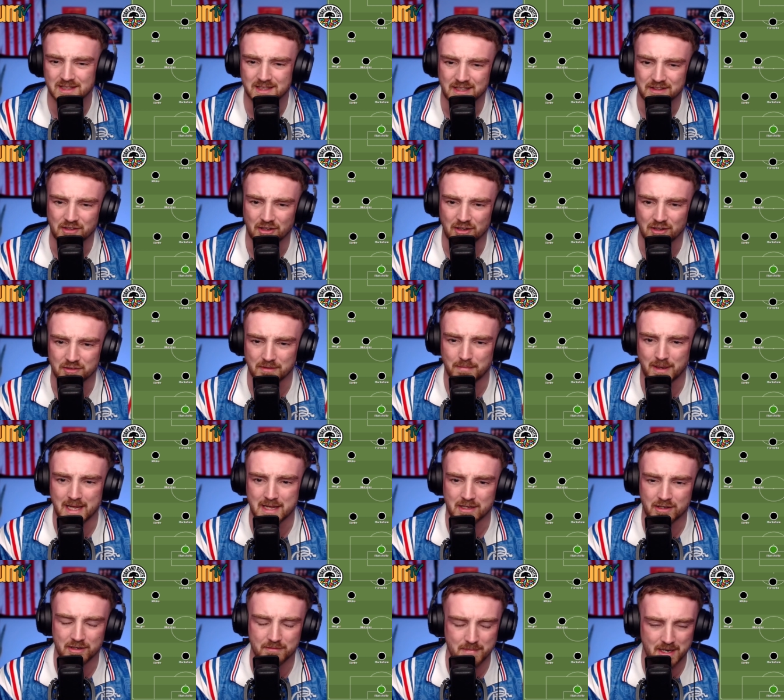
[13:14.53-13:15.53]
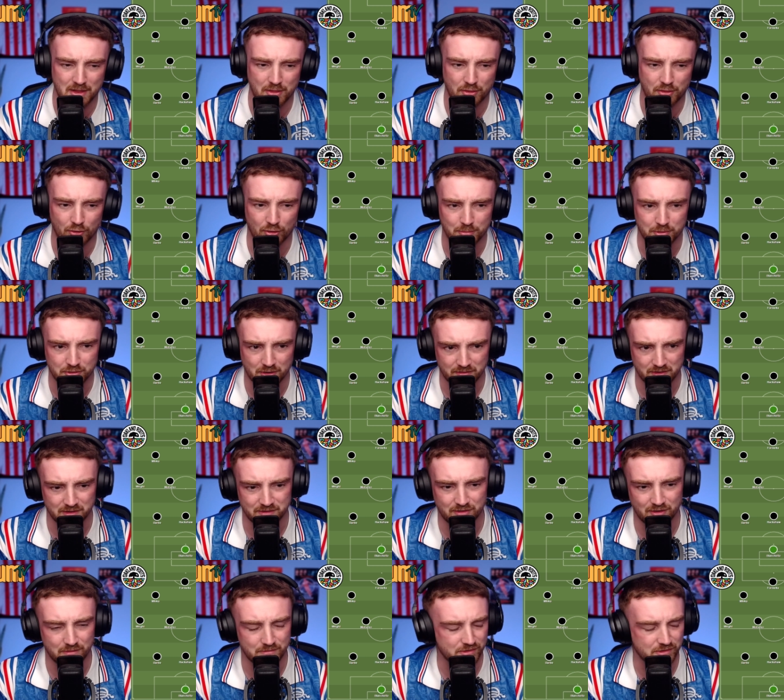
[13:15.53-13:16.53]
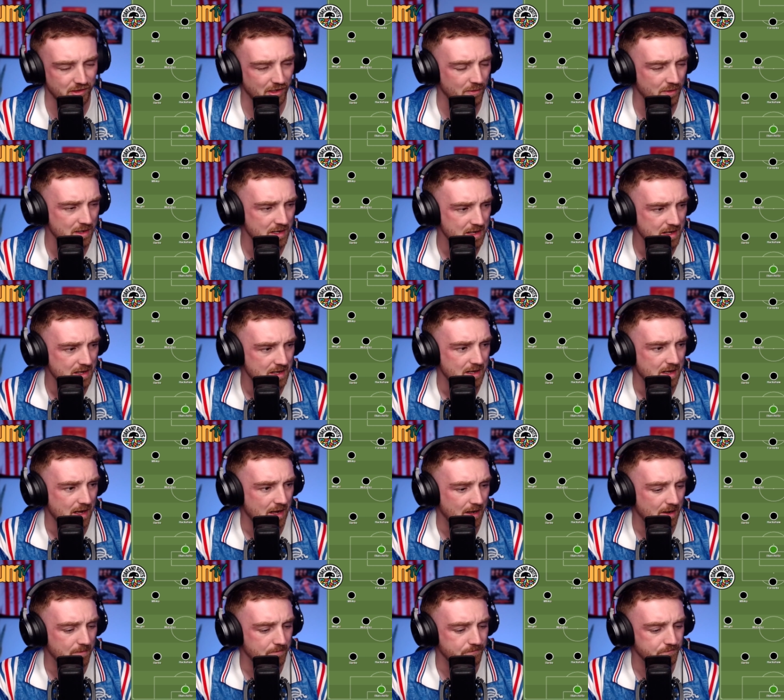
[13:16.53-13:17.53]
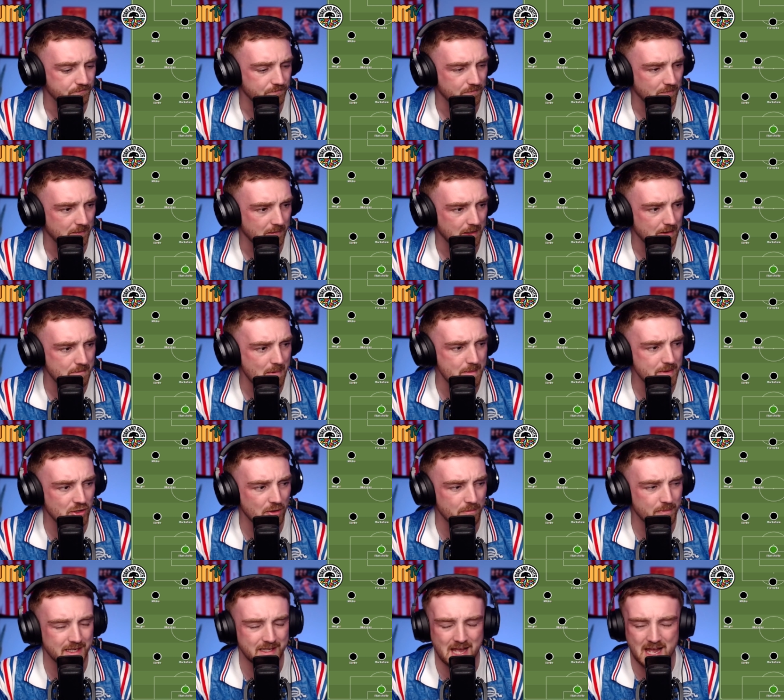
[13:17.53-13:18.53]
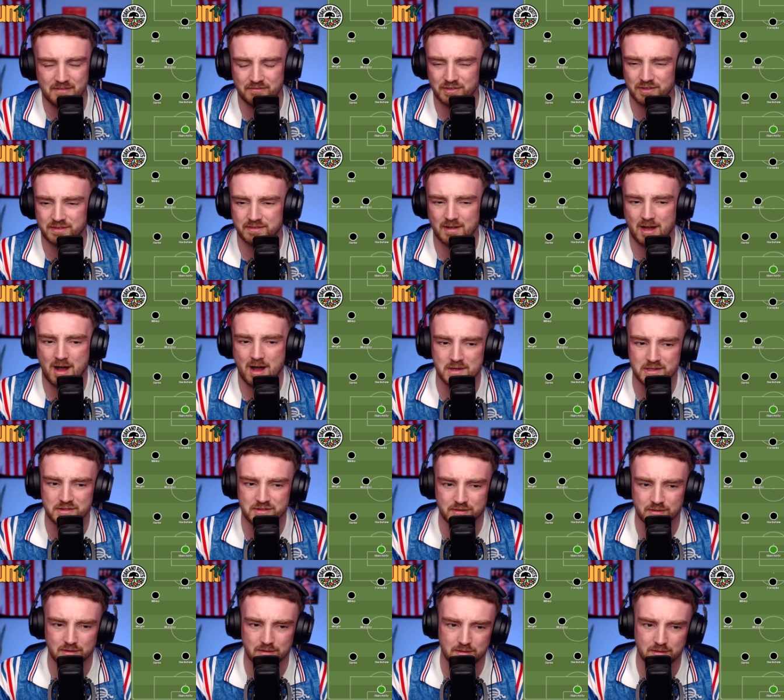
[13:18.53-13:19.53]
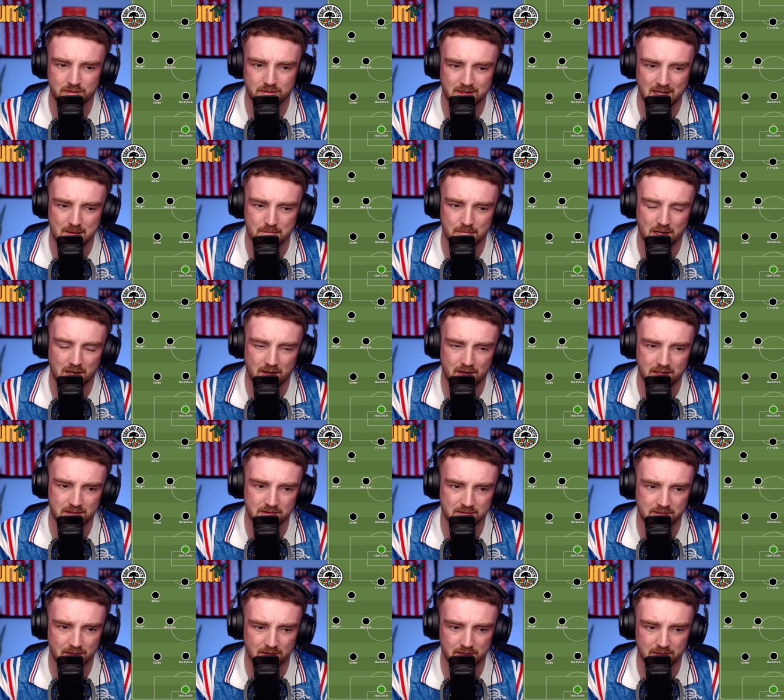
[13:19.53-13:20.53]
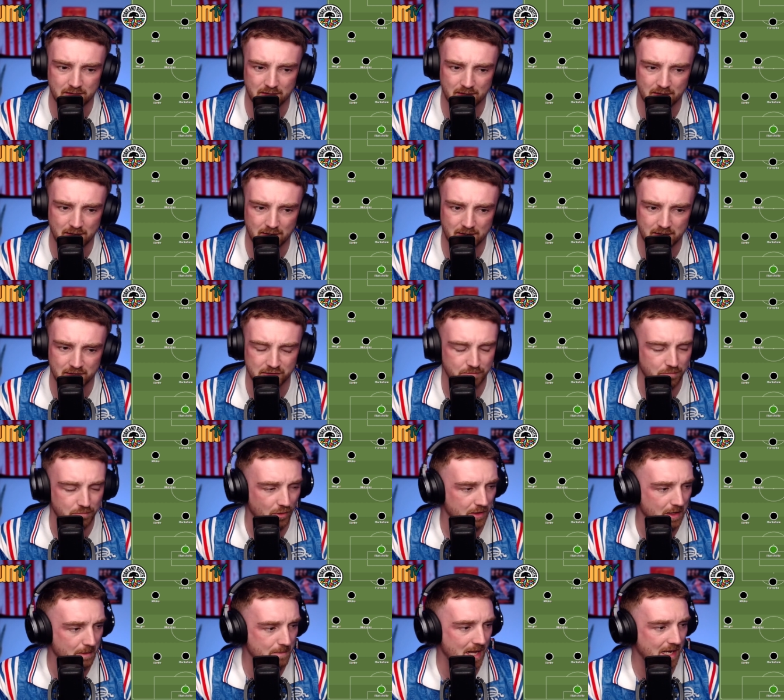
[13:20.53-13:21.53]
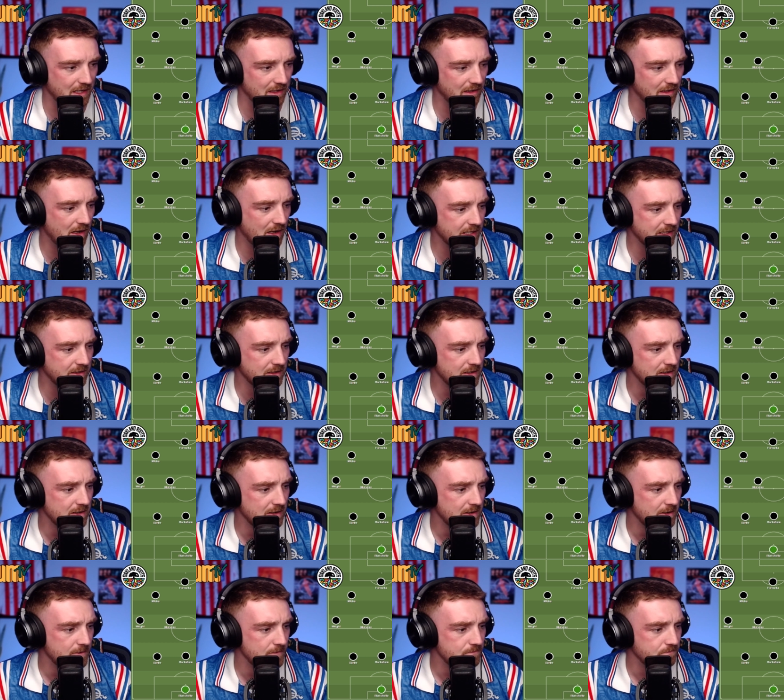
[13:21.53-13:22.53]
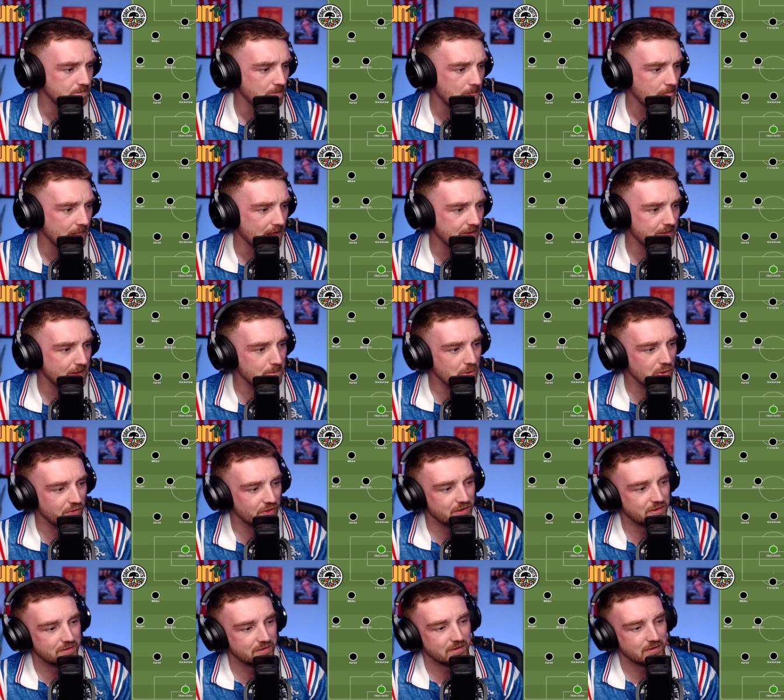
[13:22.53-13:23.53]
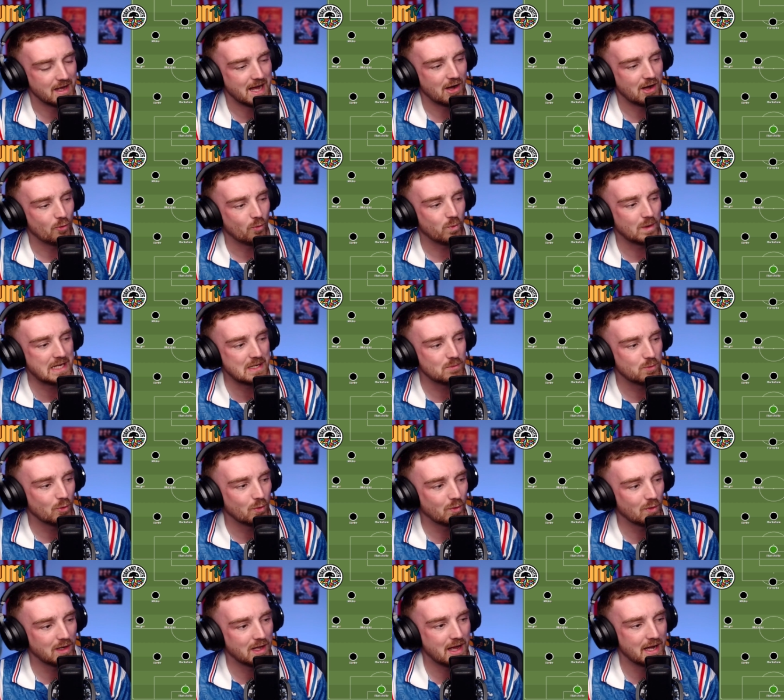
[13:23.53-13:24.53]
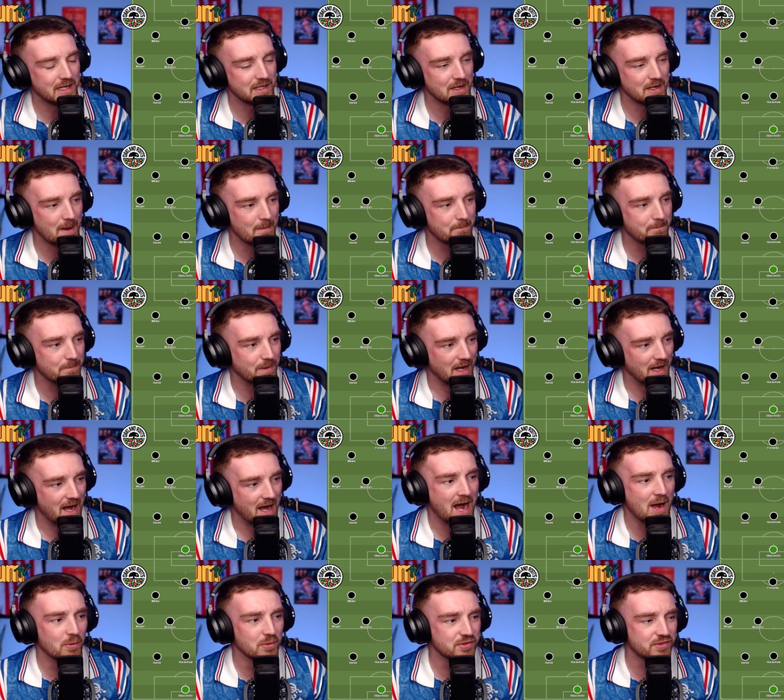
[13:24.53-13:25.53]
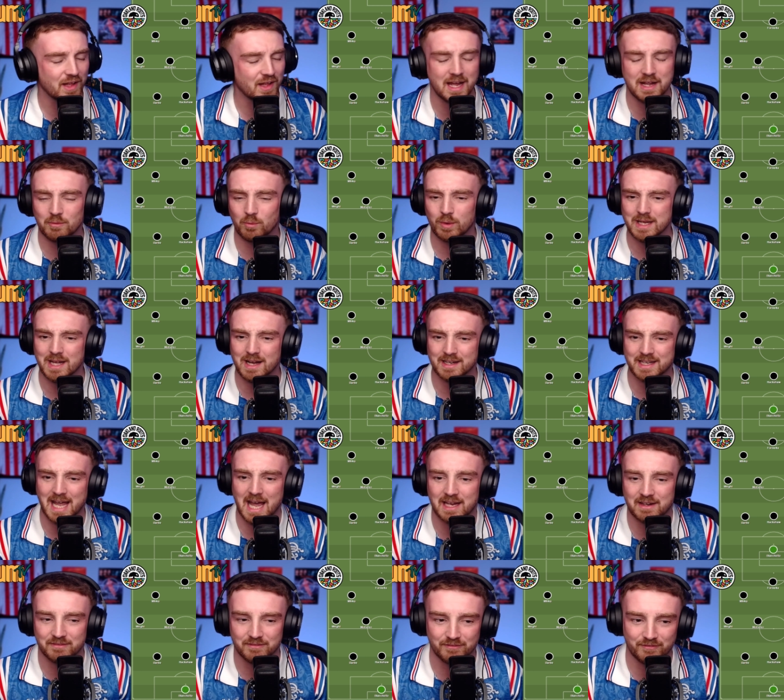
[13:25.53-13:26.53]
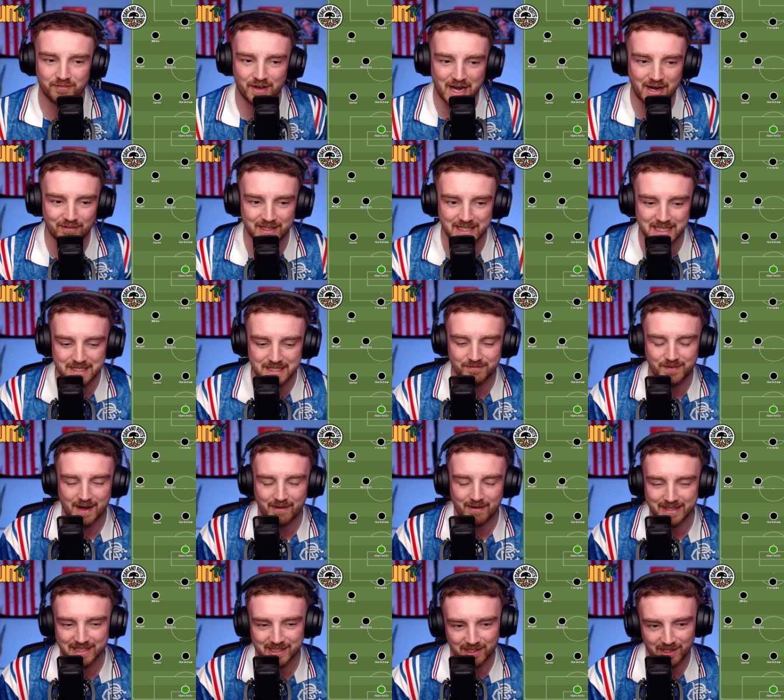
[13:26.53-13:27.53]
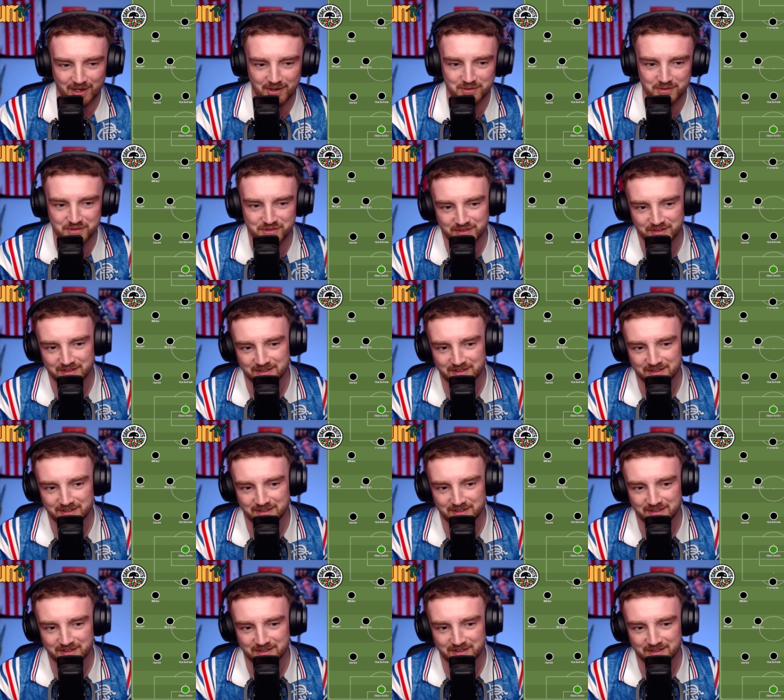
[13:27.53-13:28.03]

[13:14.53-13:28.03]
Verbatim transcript: Don't look to play kind of many balls over the top. So um, maybe it could be a game for Damus to to get in behind and uh, and exploit the back line. Then moving to how we will line up. I will say we are getting very very close.